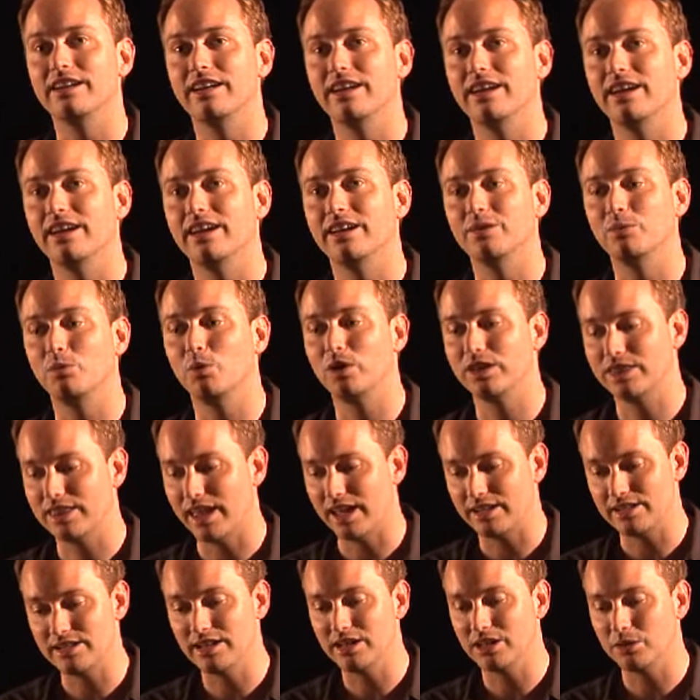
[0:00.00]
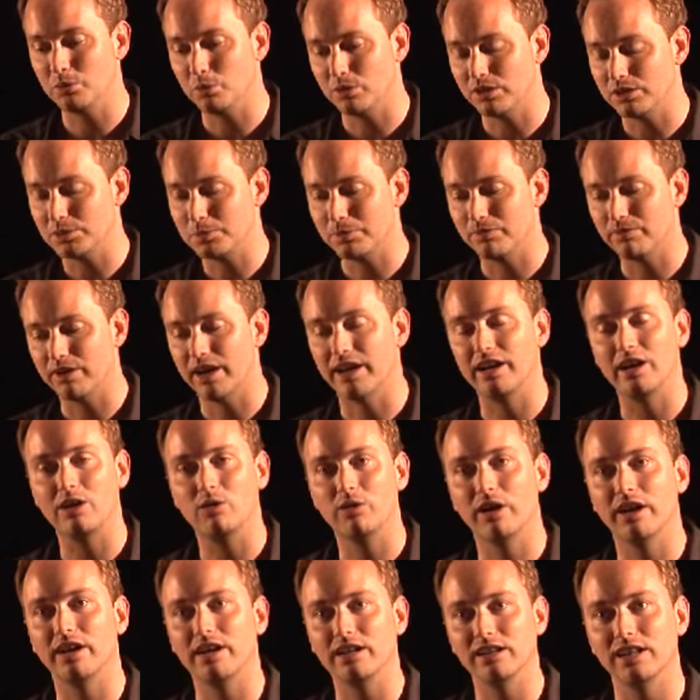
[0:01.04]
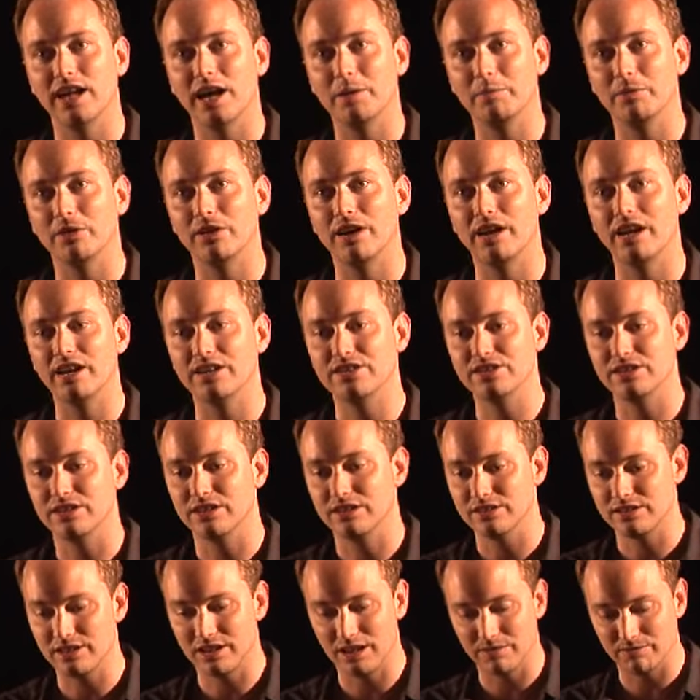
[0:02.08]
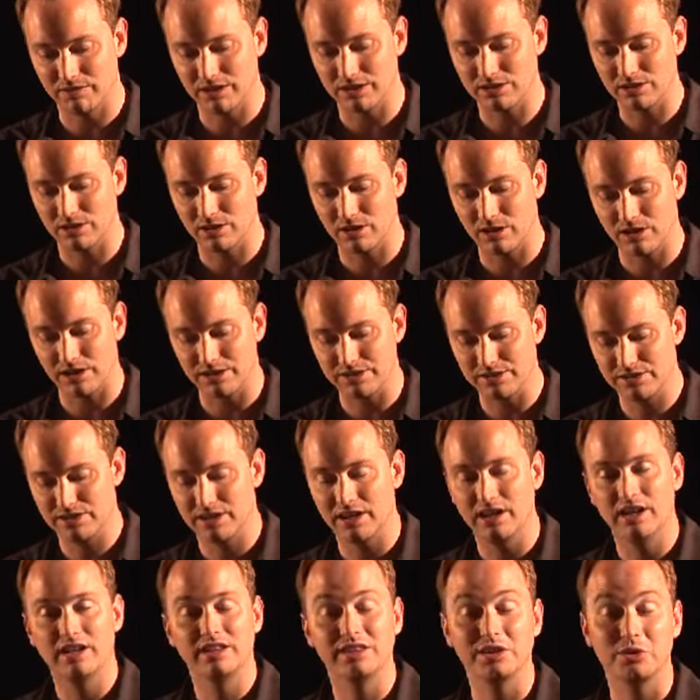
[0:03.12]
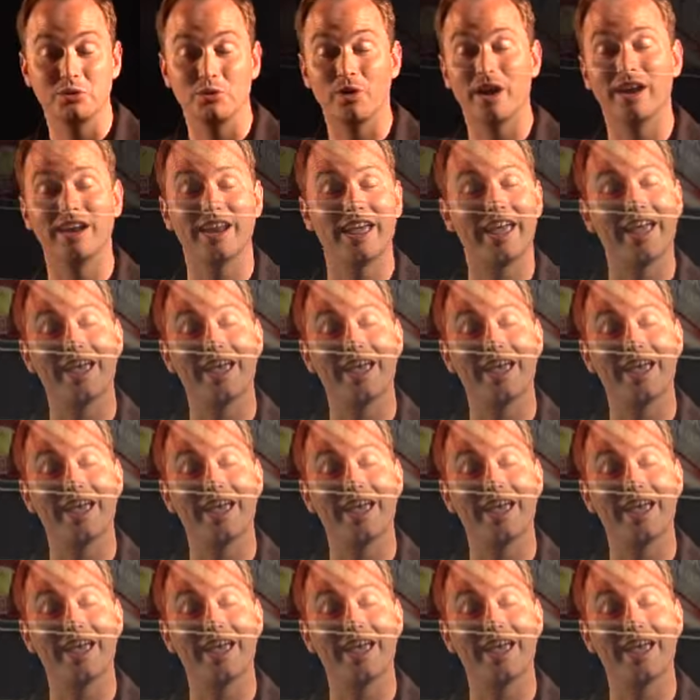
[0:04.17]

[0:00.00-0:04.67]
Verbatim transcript: And what that did was provide a great collaboration to give guitarists the great